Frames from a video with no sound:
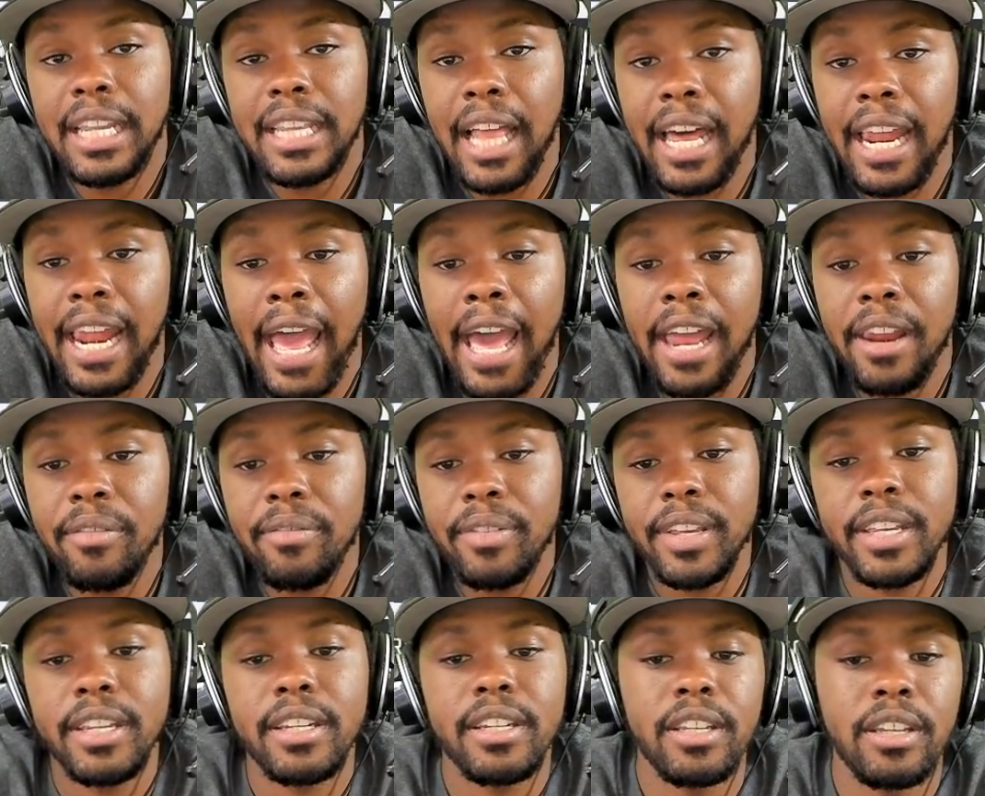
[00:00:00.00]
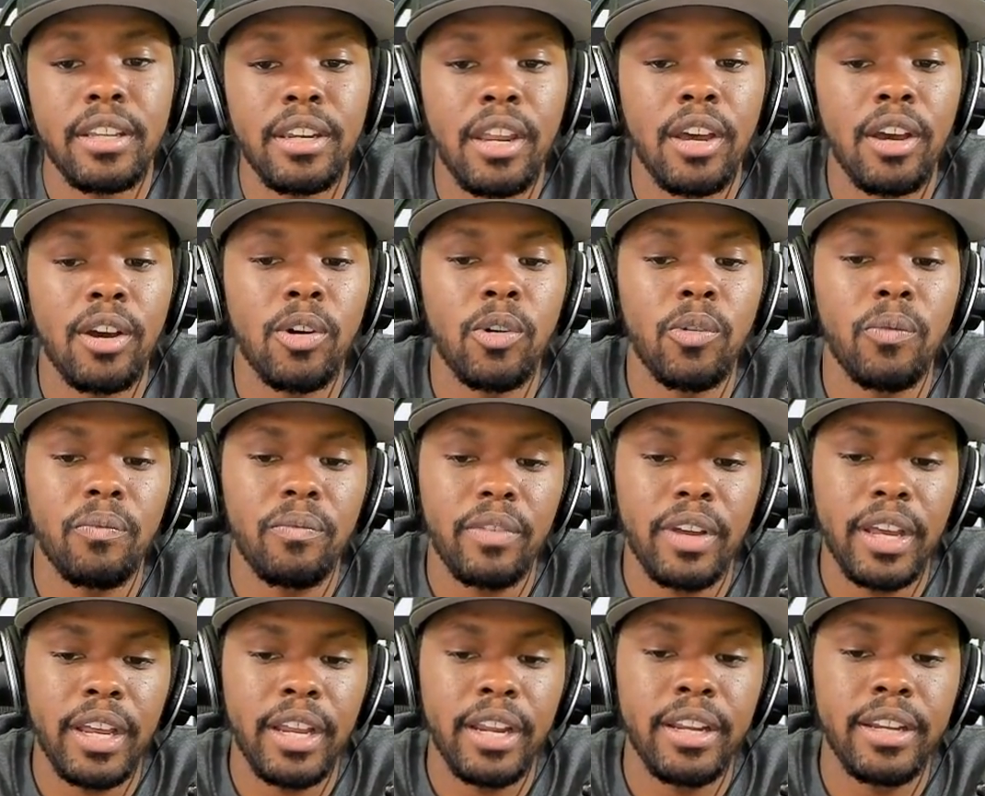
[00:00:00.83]
lot out of it you know
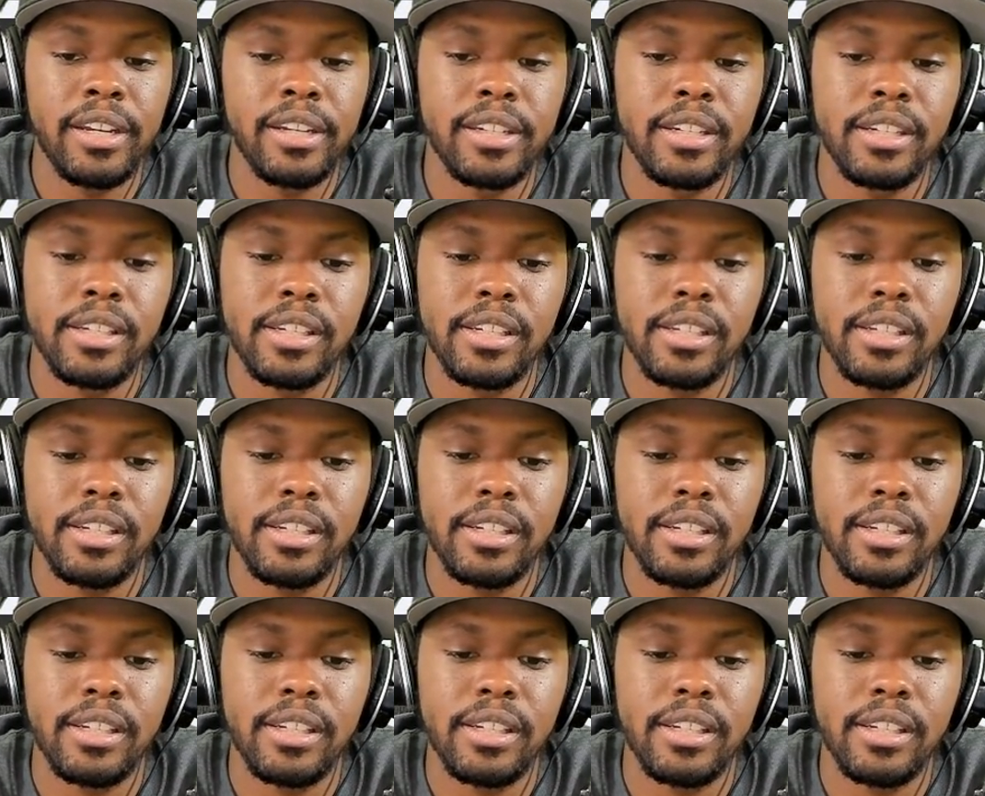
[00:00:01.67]
and